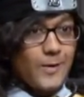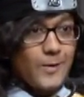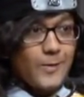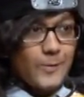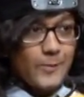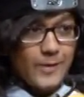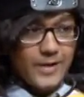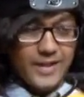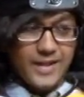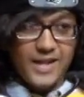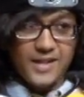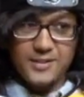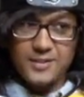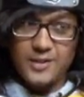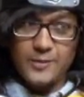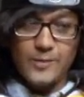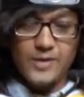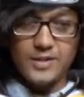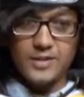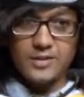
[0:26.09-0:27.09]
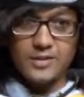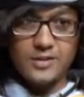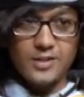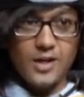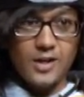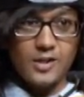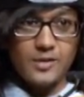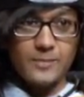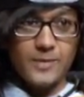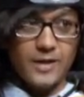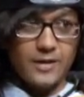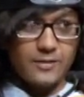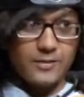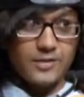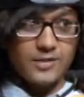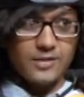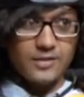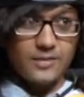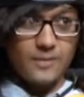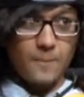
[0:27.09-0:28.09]
What I actually wanted to talk
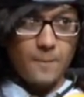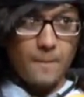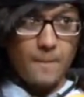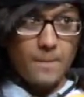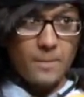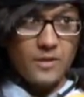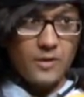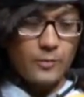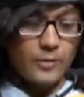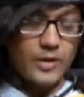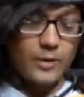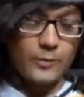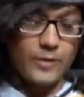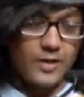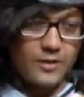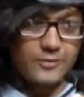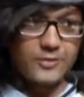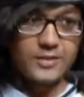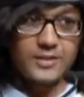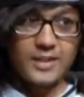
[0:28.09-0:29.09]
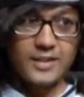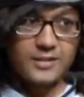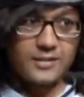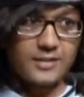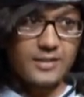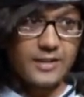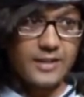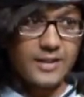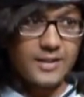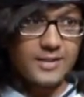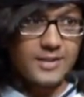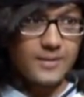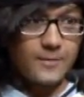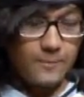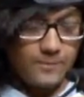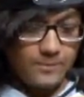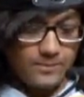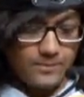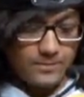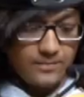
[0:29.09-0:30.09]
about, well, one of the things at least,
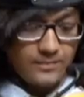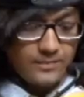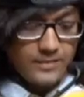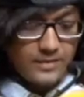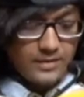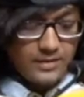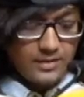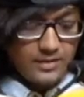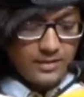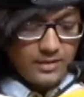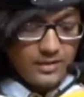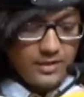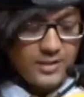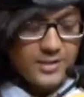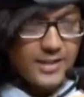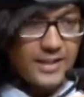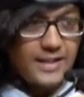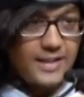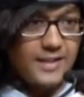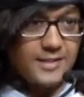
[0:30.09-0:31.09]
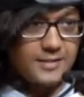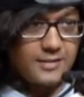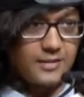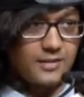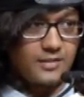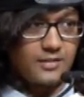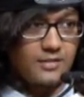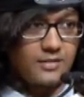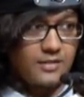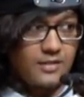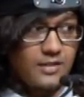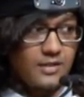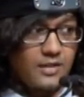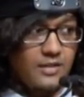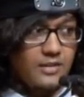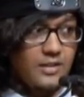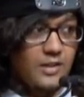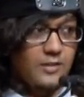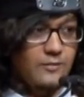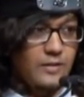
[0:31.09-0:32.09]
is a lesson
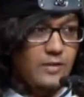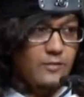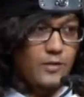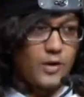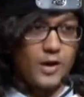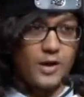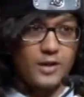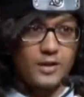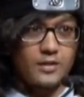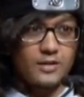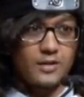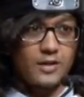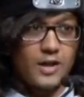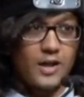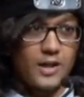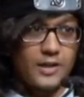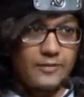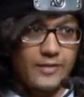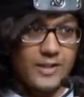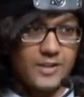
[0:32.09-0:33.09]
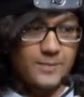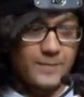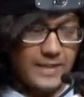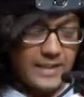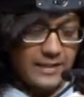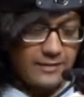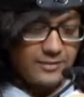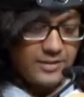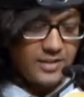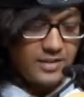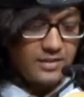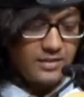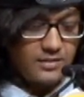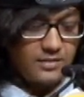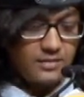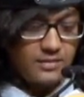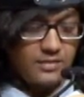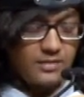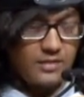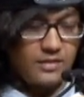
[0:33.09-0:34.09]
that we have all always believed in
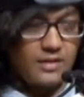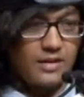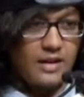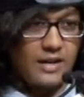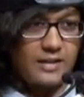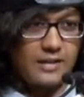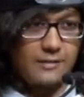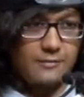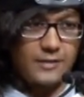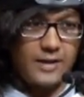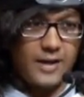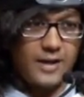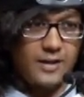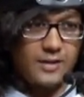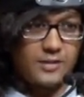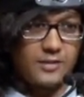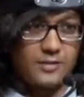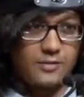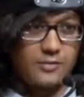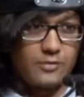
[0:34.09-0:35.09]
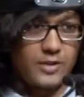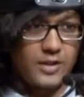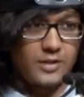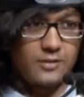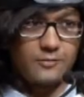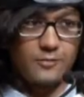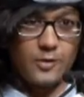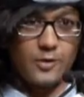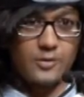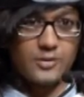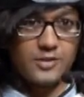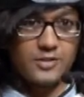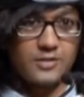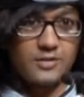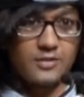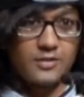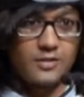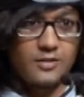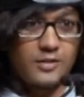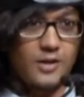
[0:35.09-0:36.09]
and have had reinforced
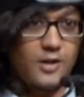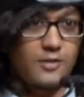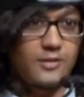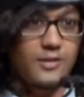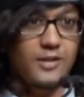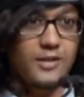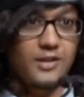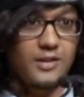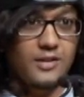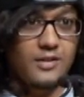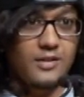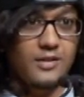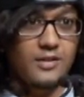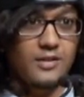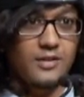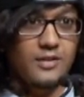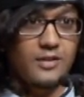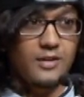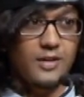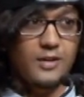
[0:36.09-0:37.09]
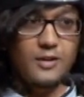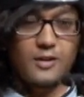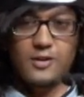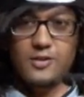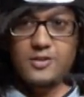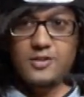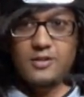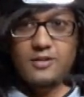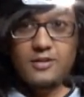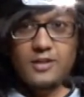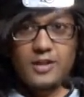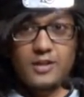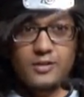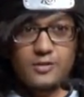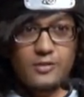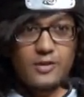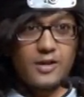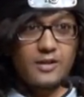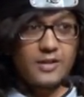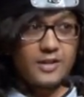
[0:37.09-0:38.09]
thoroughly in our journey
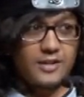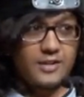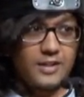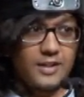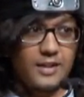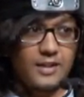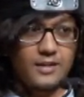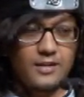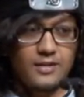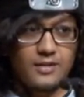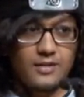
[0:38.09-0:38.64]
through RIT,